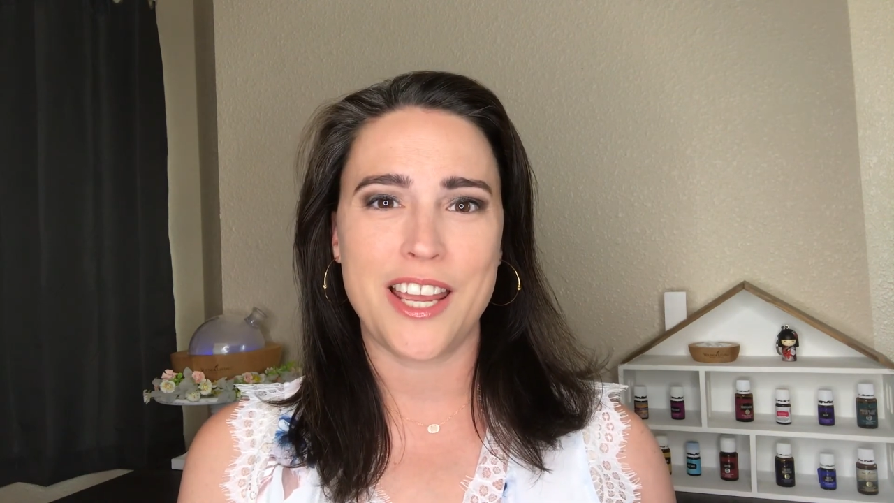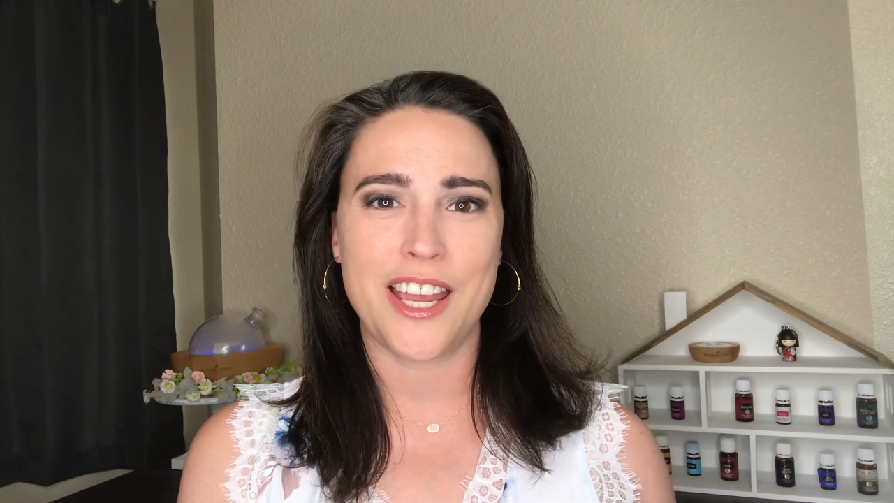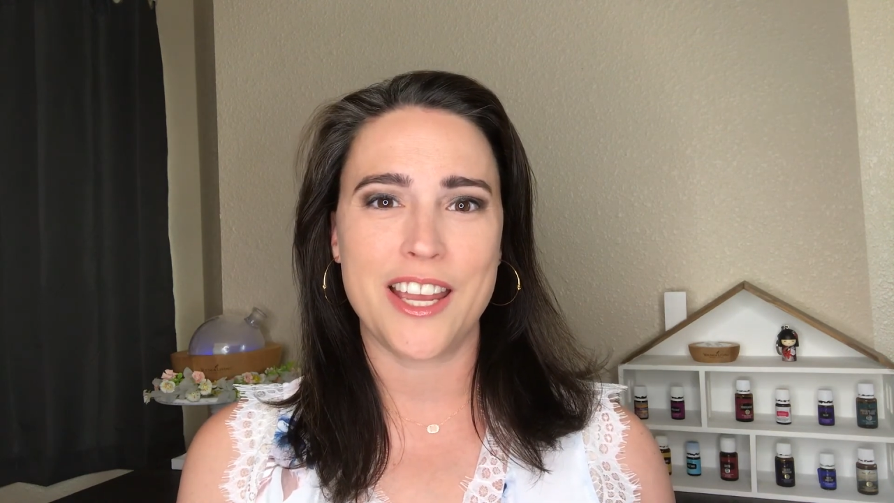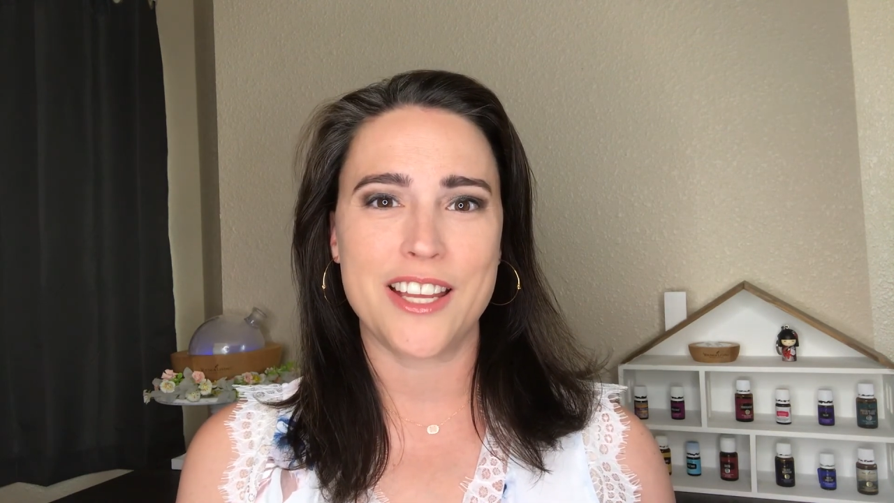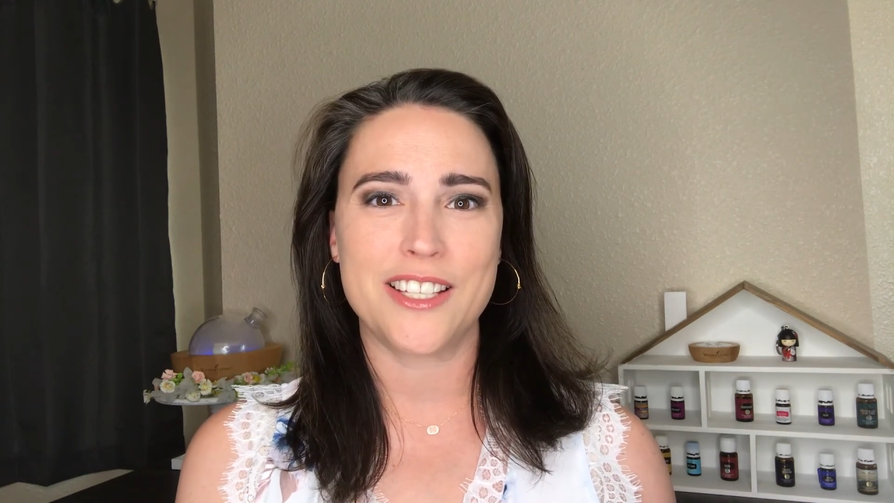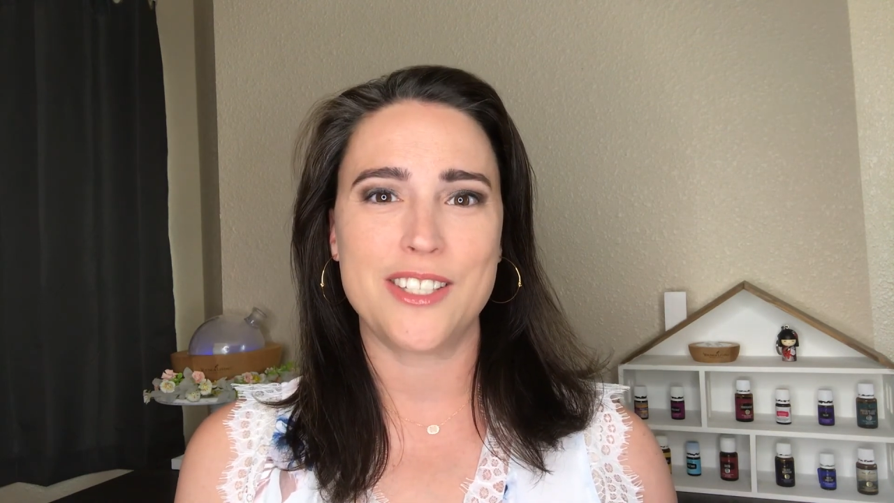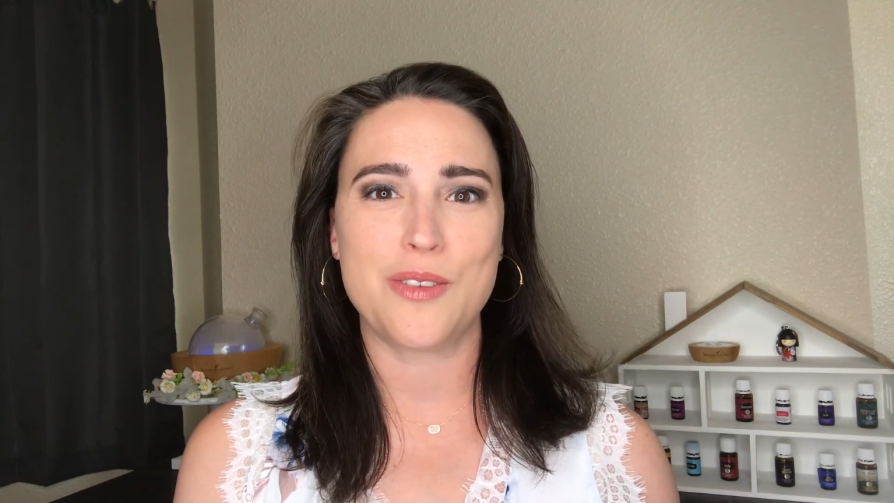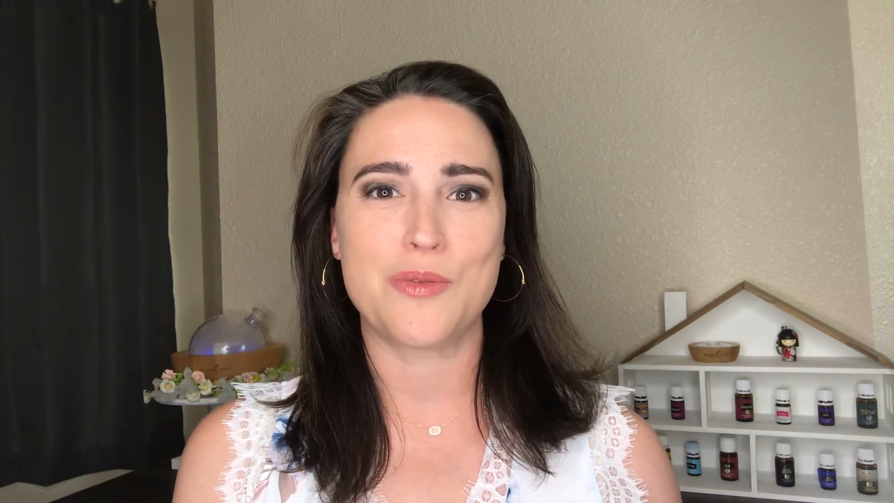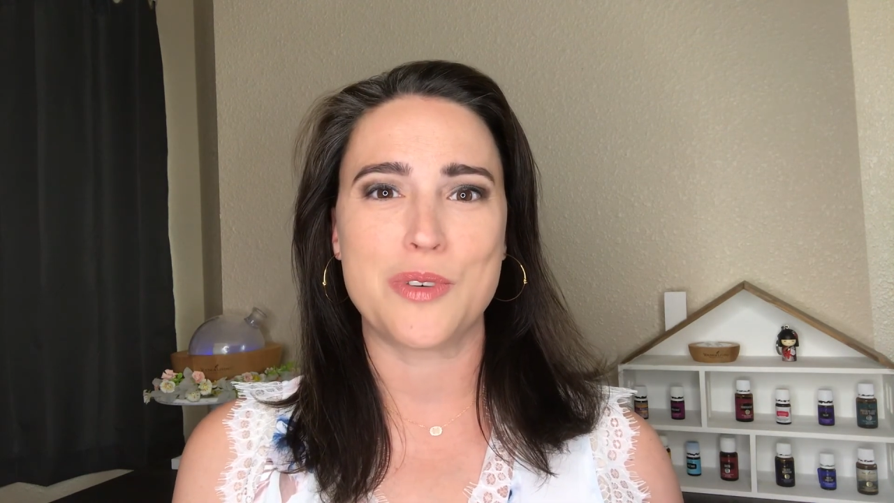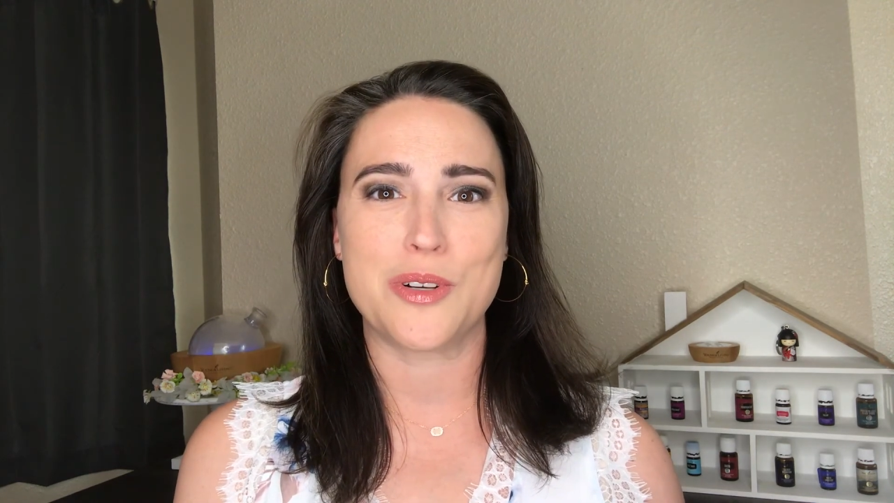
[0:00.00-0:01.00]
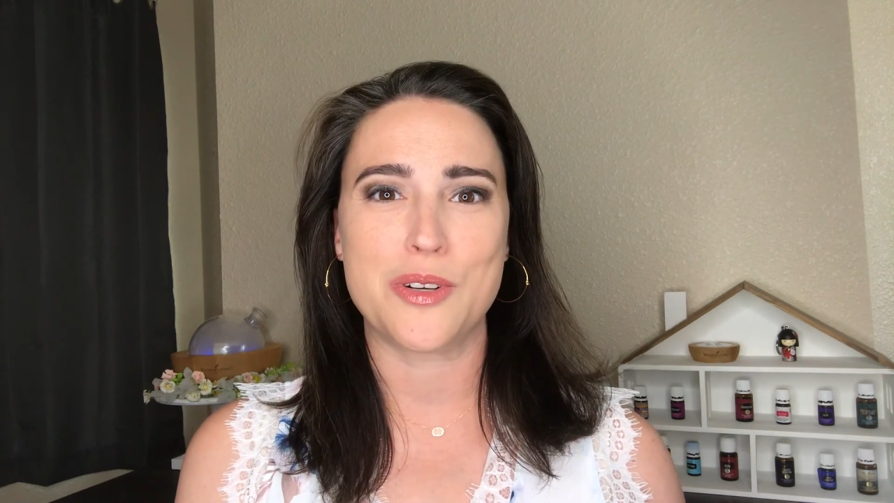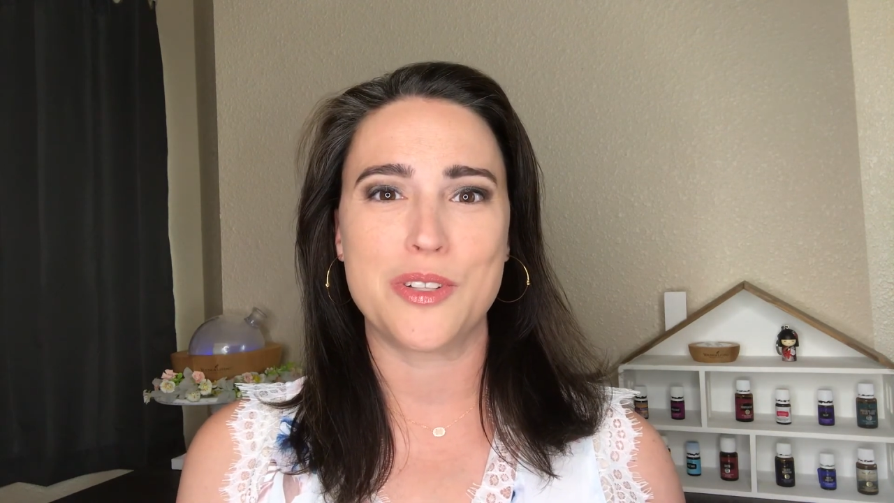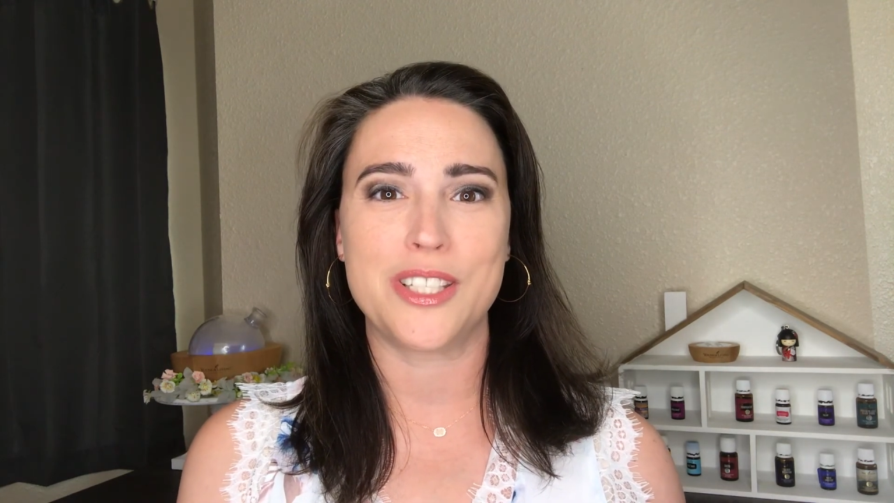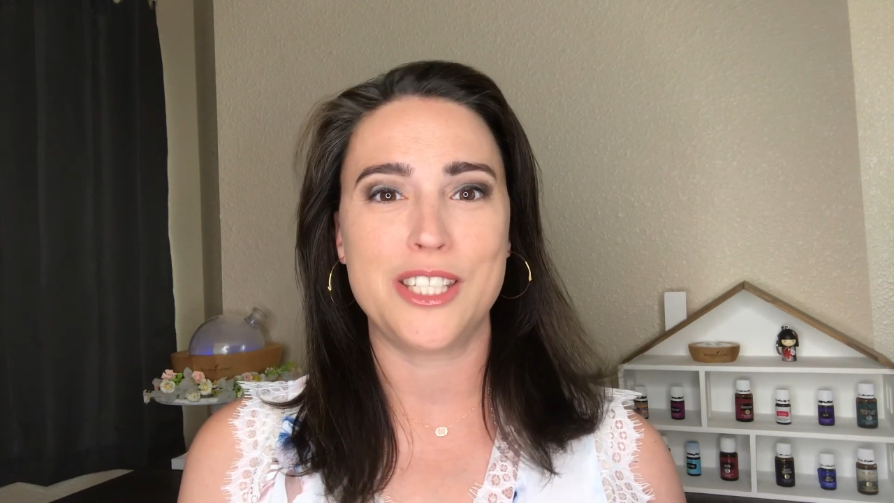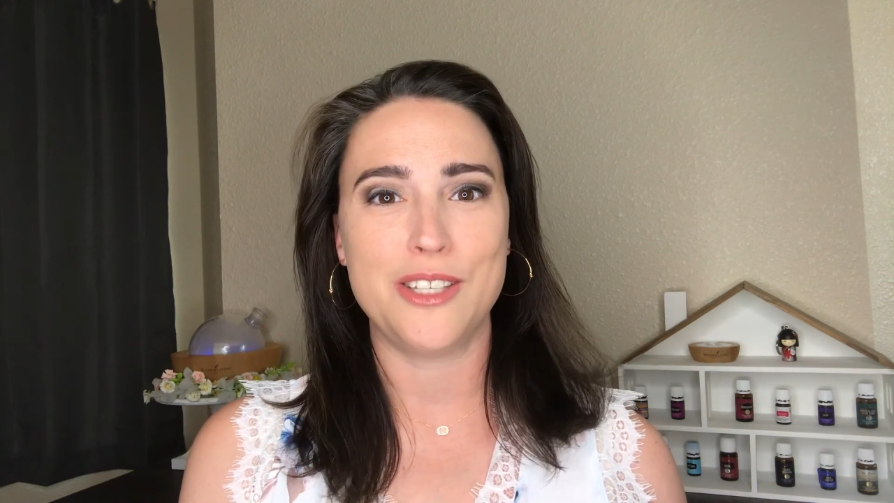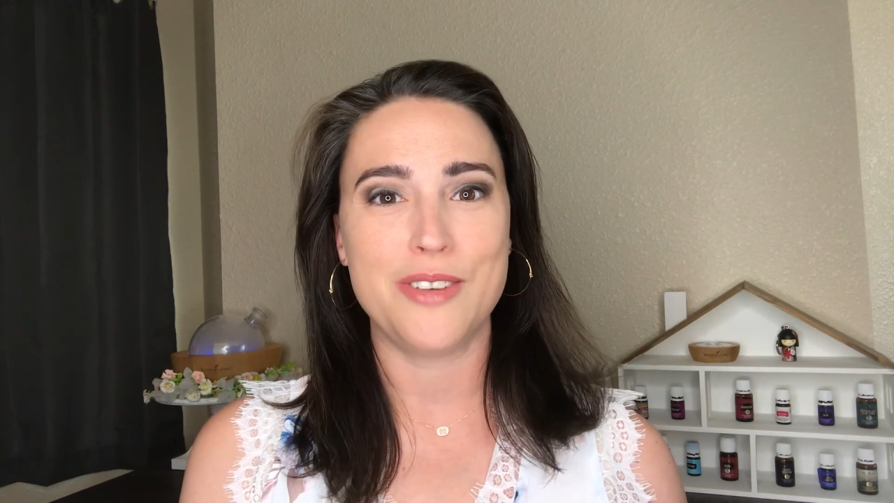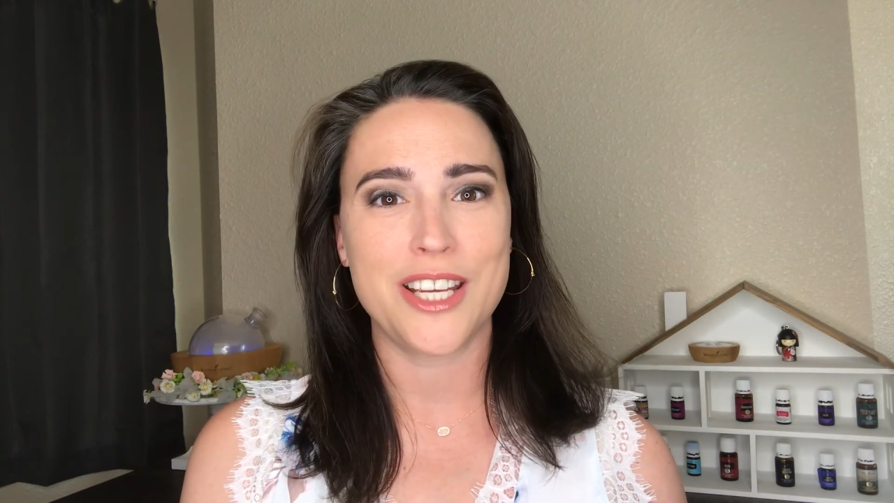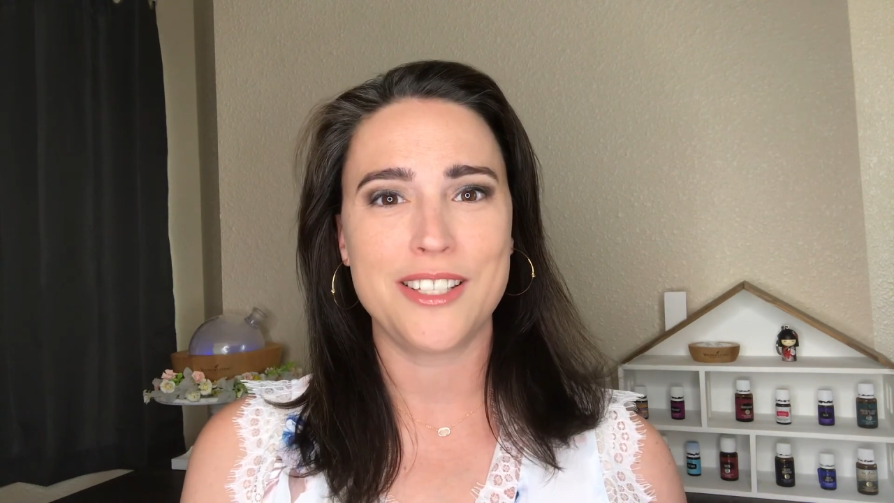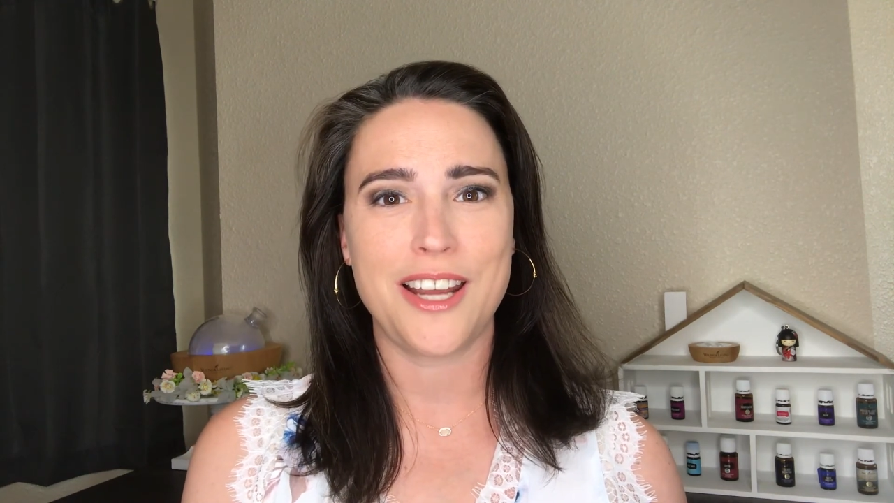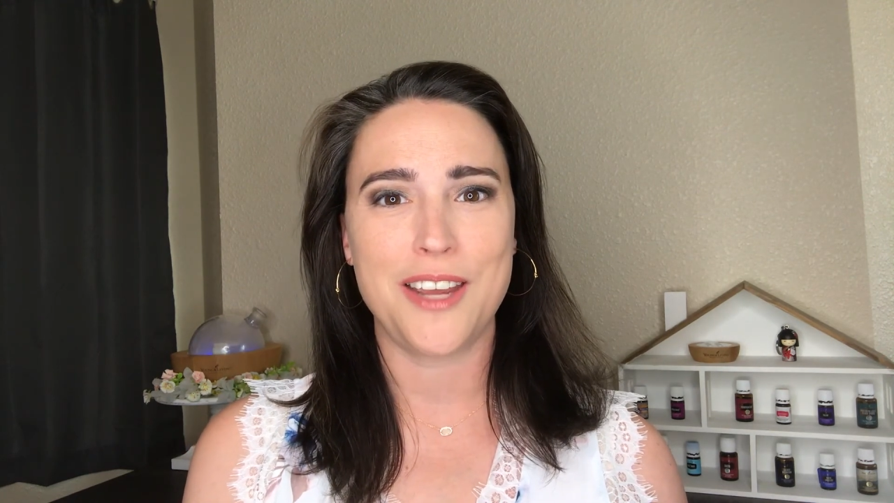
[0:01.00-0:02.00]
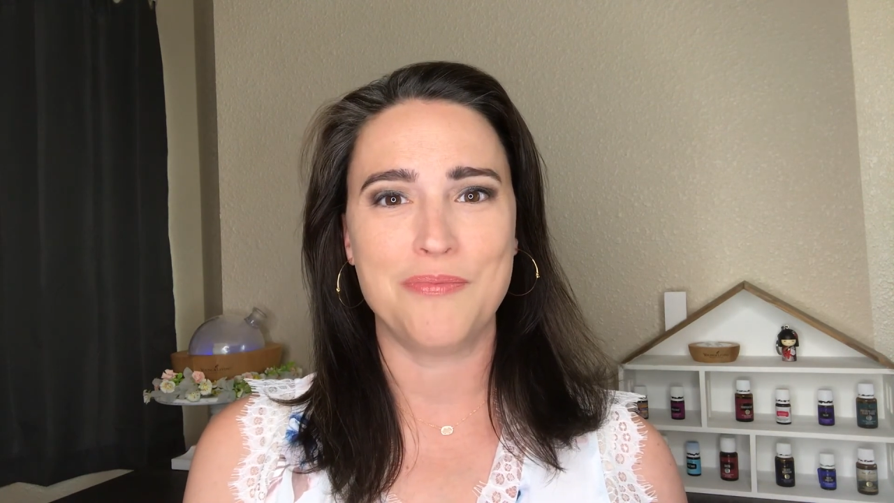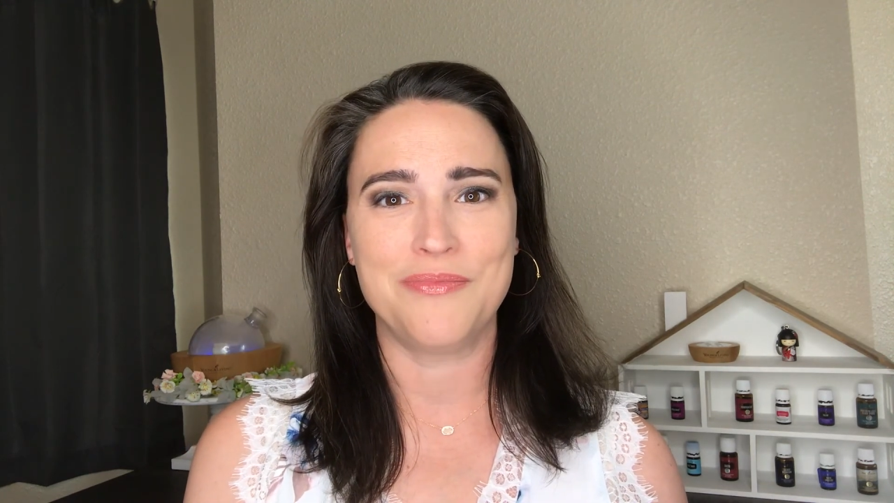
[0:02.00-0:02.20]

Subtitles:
and we'll see you next time.